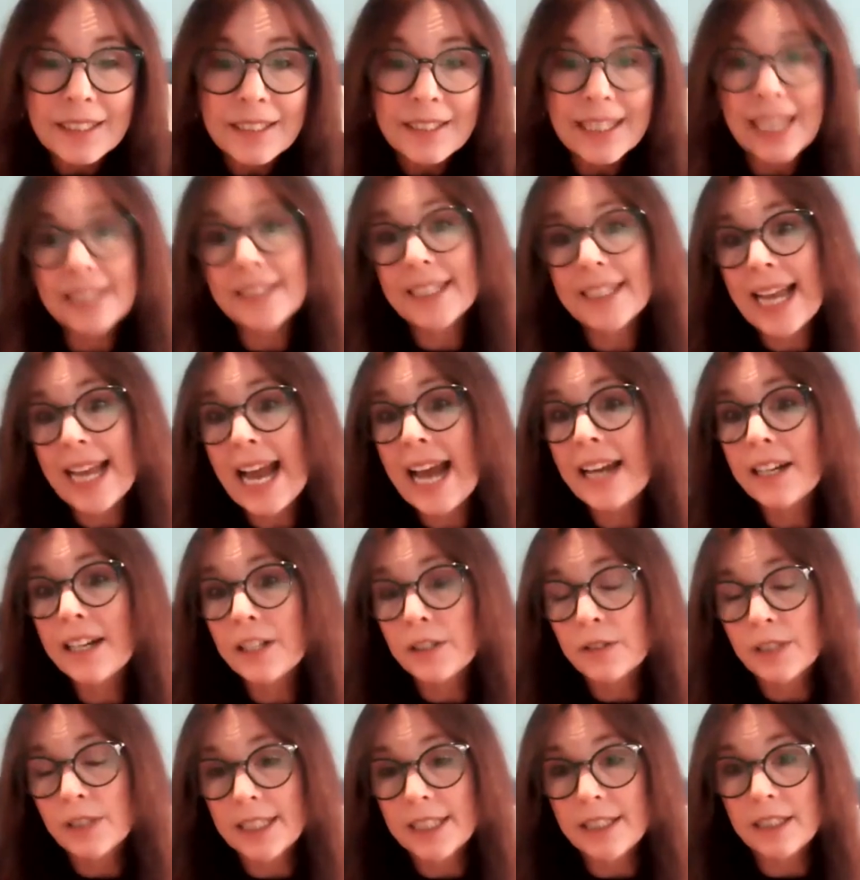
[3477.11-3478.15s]
That's a
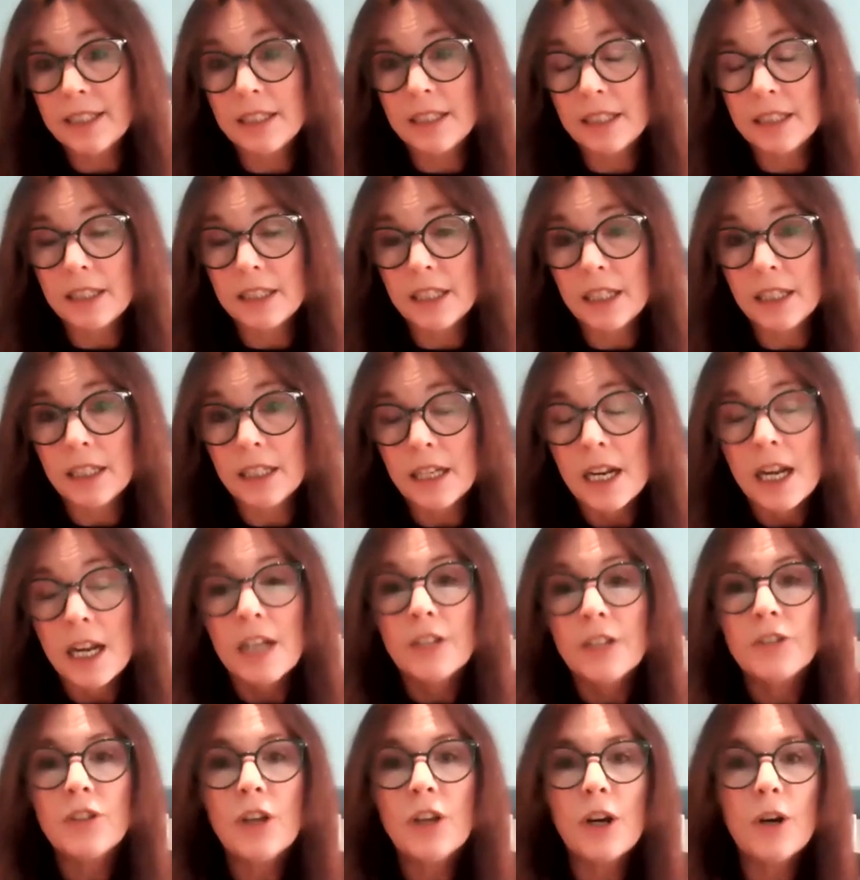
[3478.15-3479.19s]
category decision.
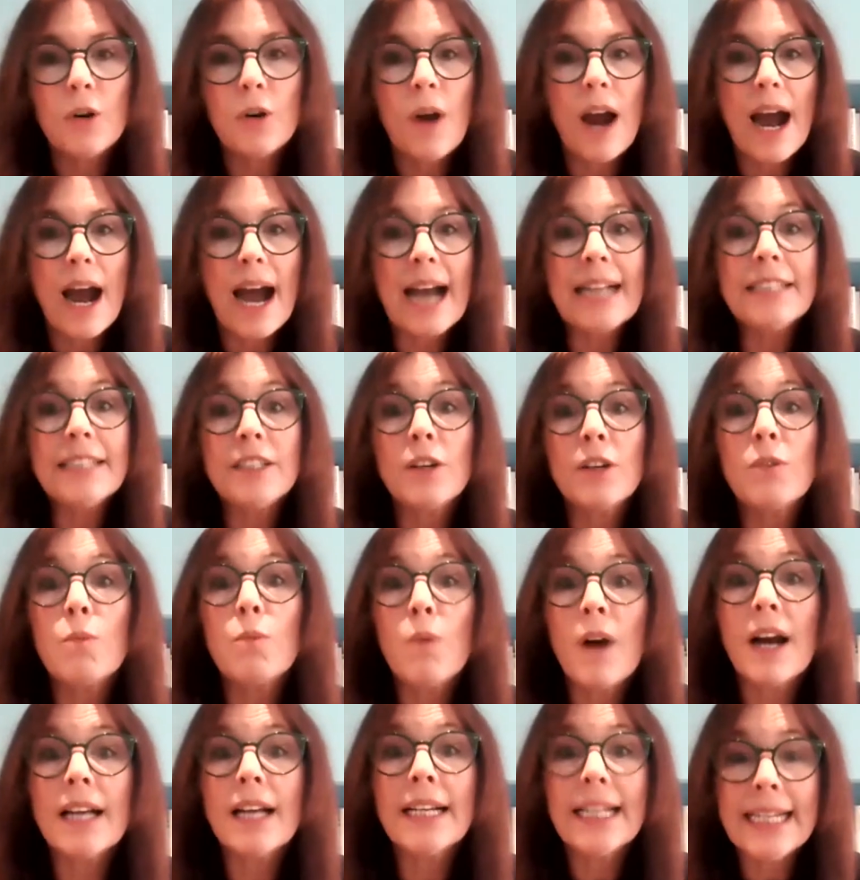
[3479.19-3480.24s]
So I don't
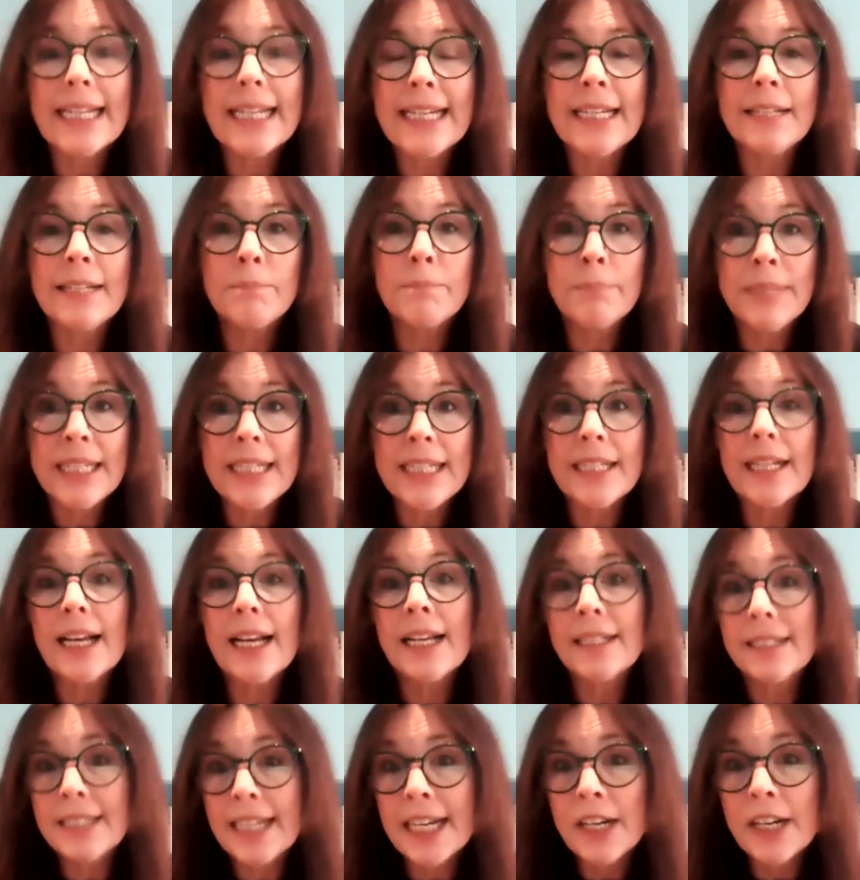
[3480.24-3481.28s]
want to eat meat
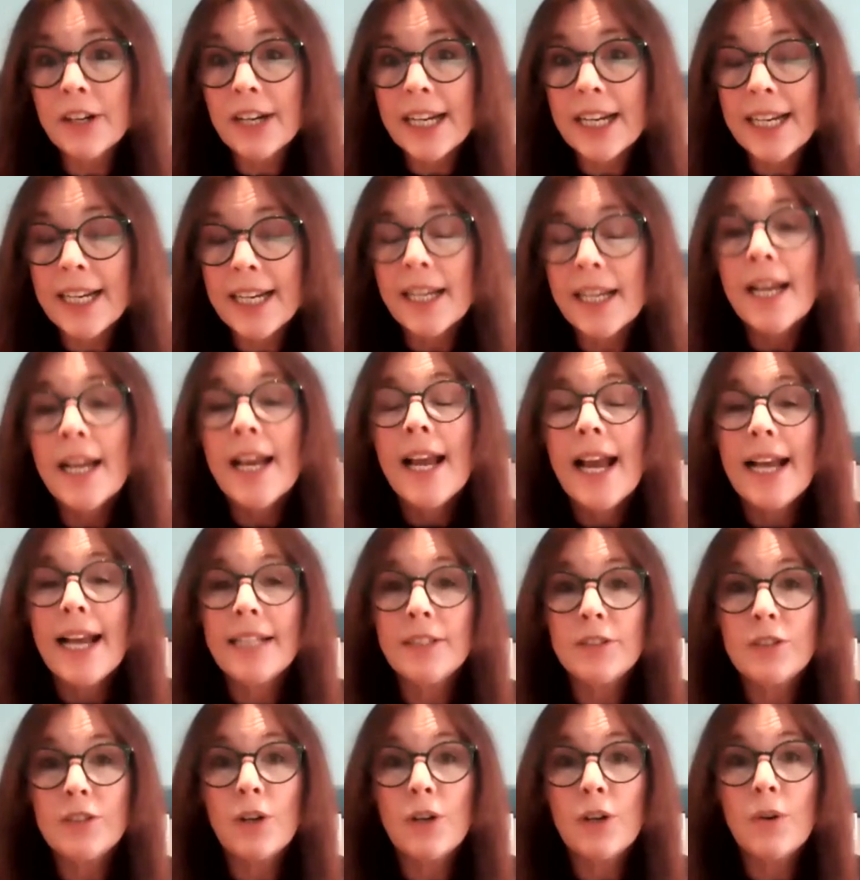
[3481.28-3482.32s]
and dairy.
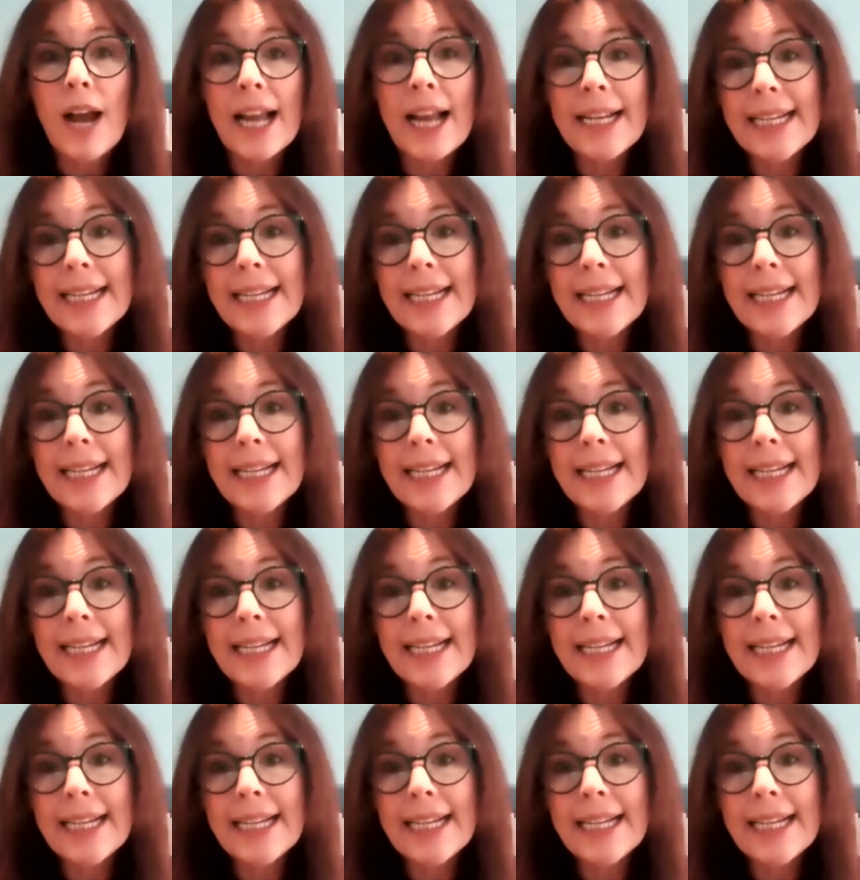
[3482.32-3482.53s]
And so I